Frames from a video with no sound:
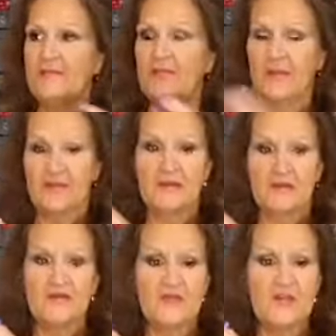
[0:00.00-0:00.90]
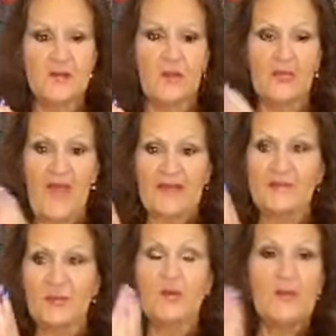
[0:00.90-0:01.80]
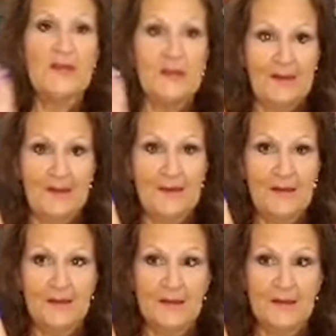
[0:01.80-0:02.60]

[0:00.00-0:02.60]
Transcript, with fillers: that, and you figure out that's what we need